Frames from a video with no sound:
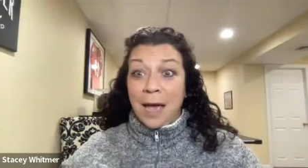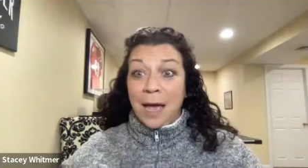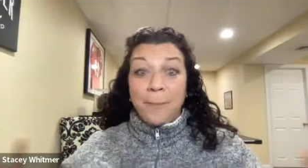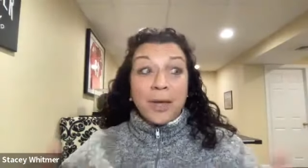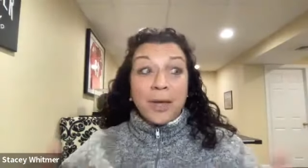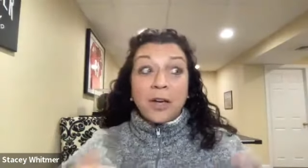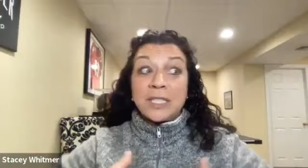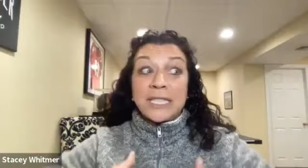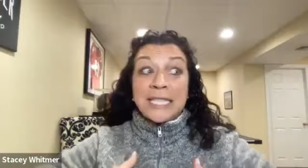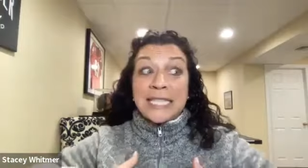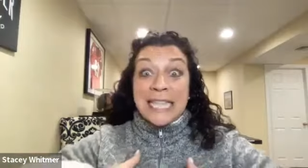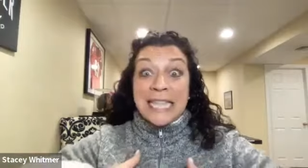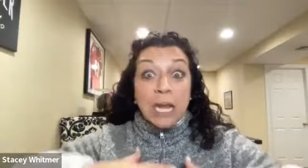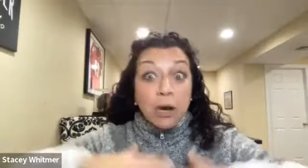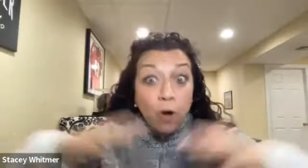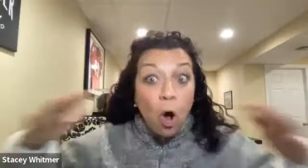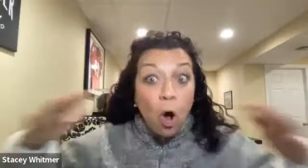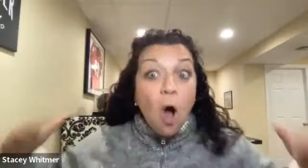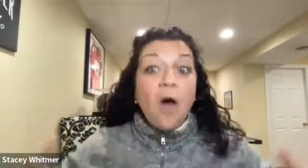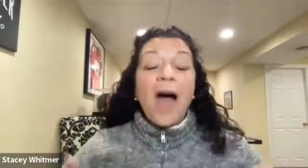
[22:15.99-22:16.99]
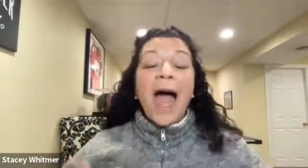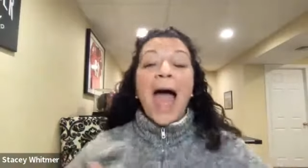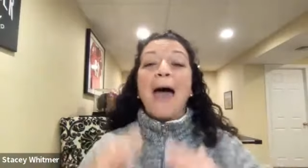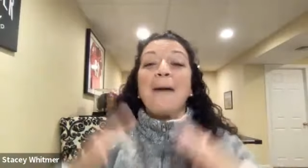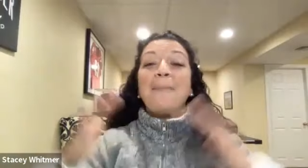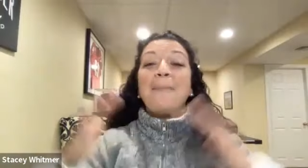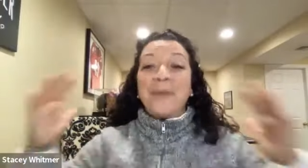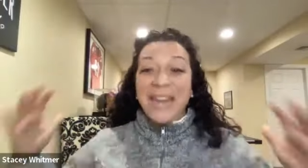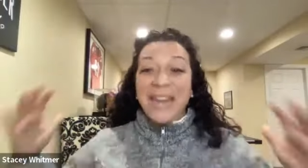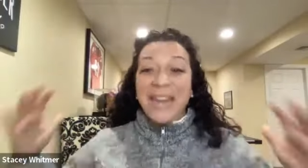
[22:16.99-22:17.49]
because they're all
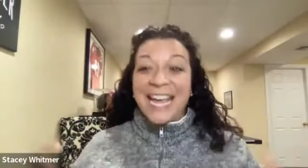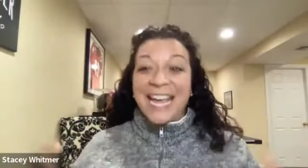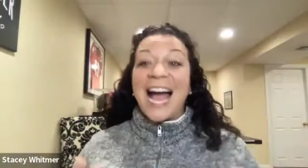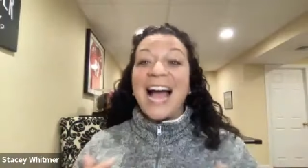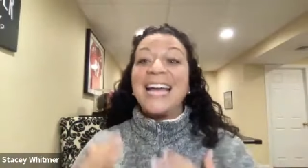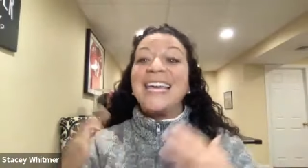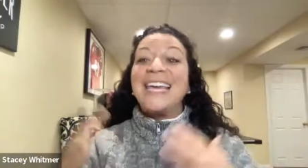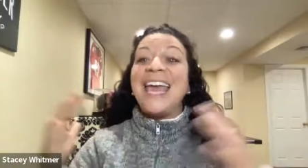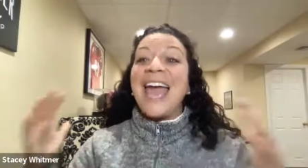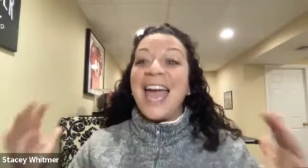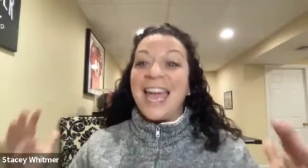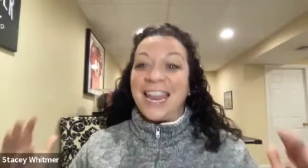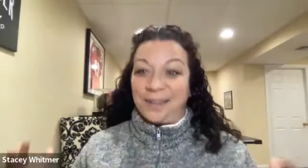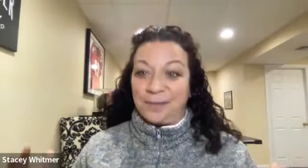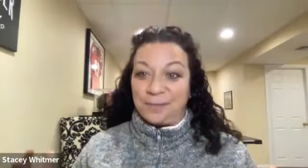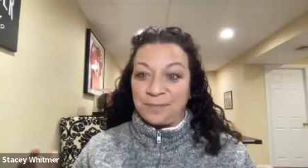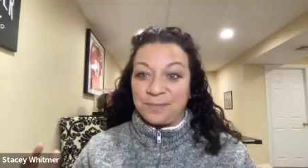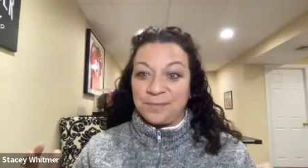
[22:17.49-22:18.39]
happening again,